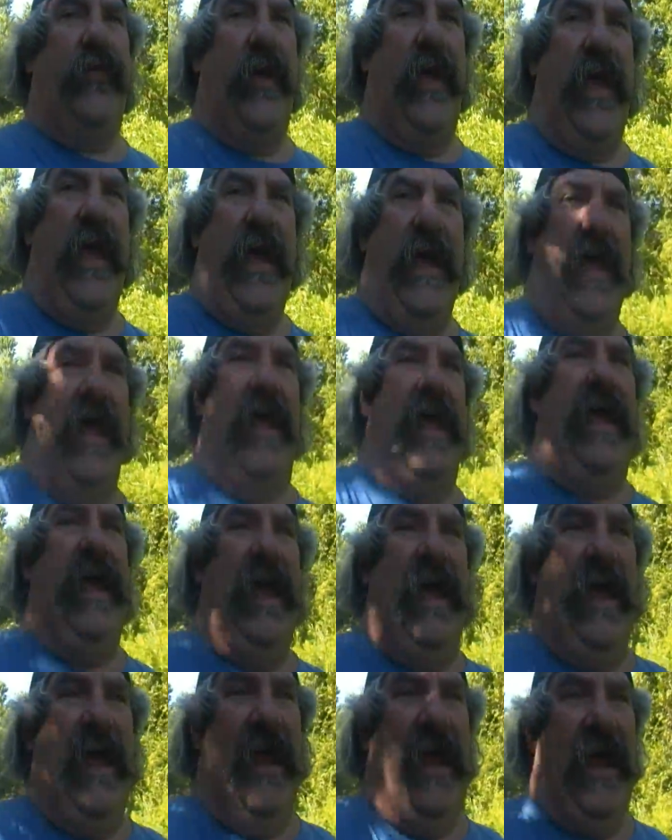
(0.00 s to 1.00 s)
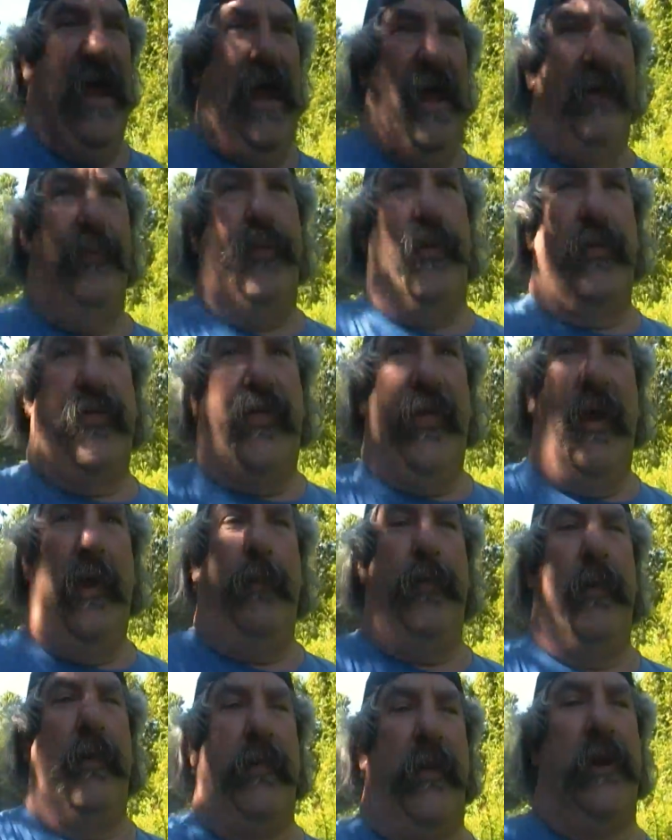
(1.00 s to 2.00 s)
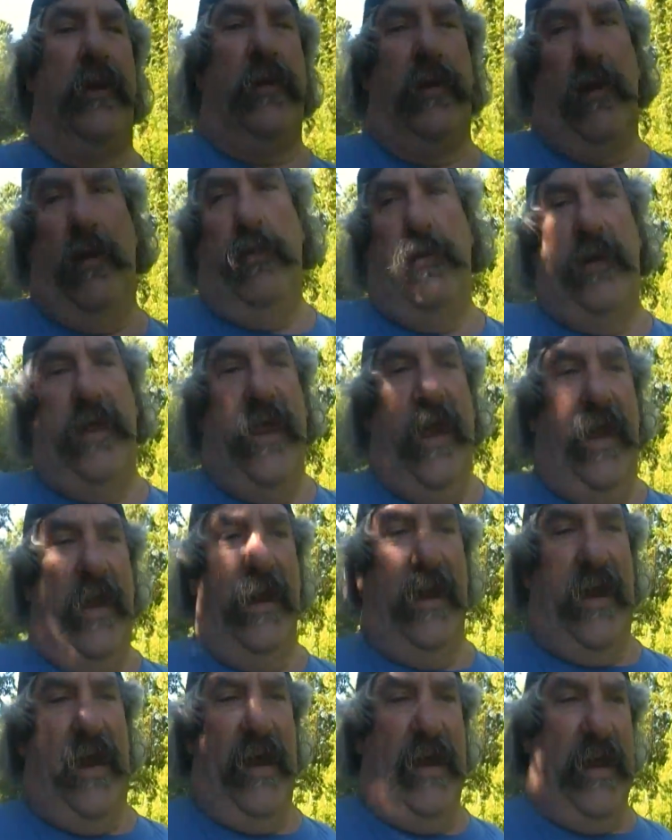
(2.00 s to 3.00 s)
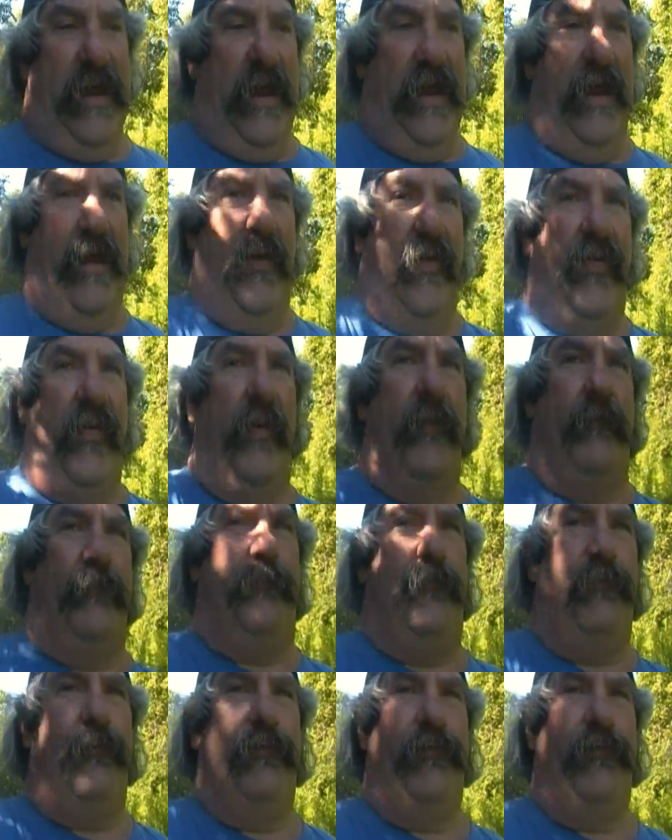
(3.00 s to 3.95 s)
what to have for supper, then go get it, I guess.